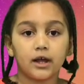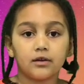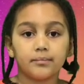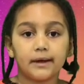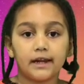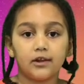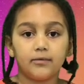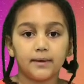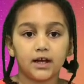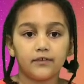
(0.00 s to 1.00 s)
and
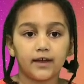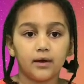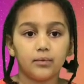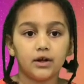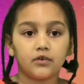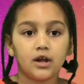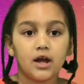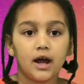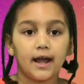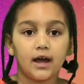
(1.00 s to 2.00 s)
bunnies because I wish I